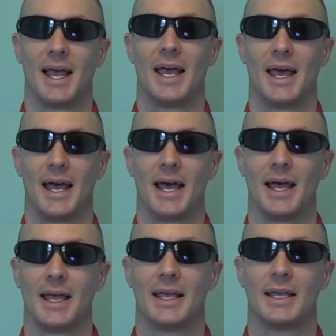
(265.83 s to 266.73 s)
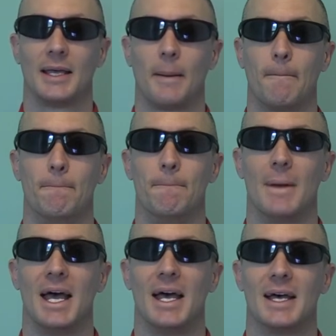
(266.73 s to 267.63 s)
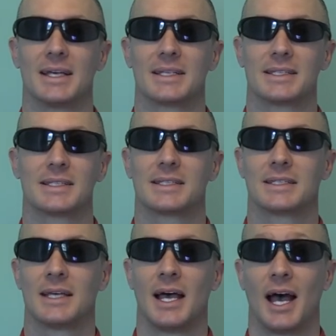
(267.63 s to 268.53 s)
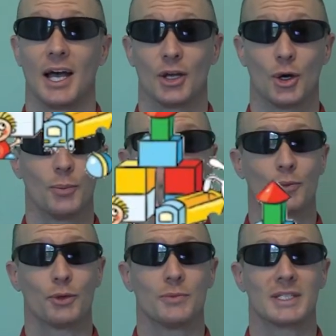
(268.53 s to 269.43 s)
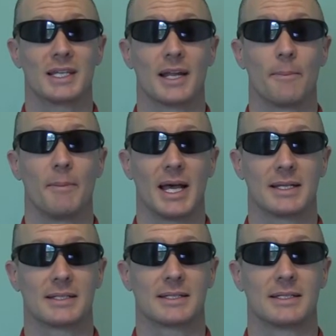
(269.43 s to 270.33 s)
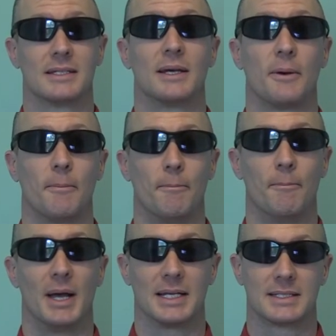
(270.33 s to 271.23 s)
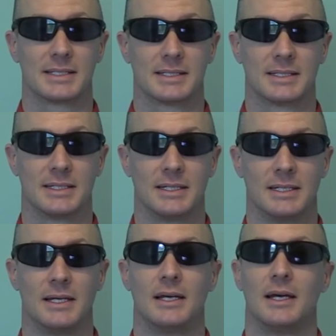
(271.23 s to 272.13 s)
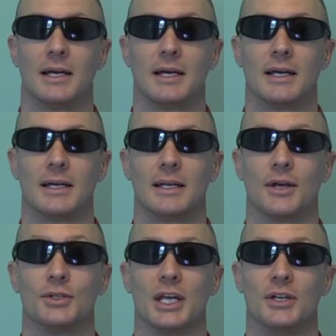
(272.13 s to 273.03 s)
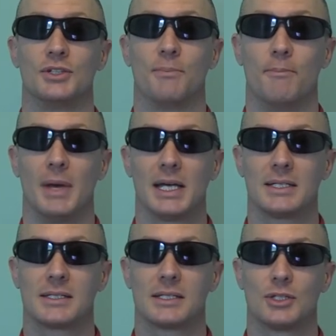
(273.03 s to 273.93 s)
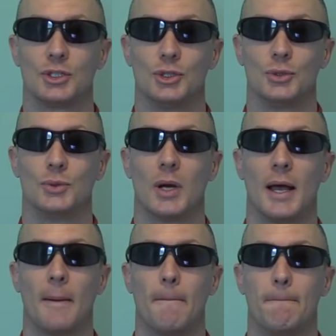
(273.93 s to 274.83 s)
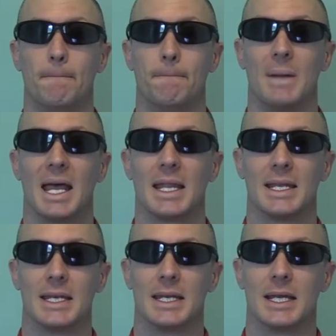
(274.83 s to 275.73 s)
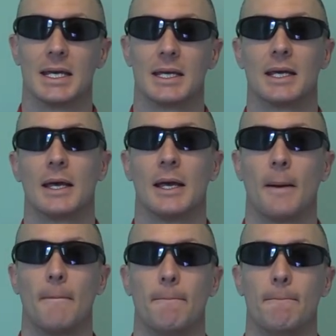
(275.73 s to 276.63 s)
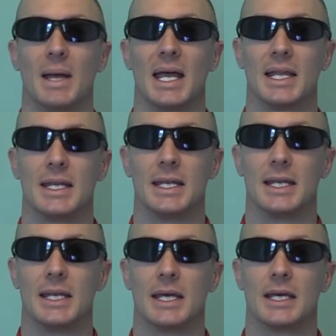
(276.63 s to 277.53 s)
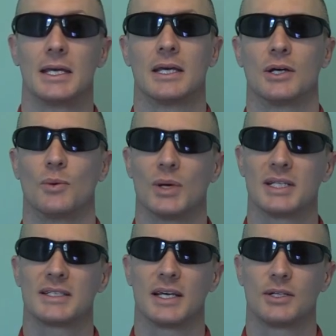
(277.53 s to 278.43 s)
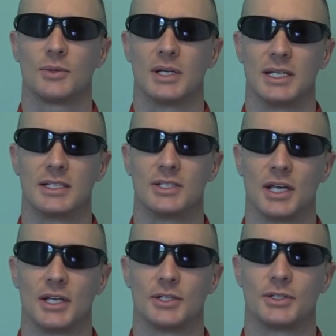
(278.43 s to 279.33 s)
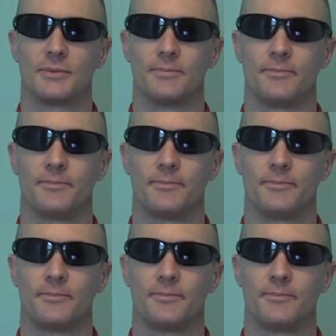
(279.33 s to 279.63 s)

Eh, mess. I hope your room is not a mess, mess. Now change mess to mend, mend. What sound do I need to change?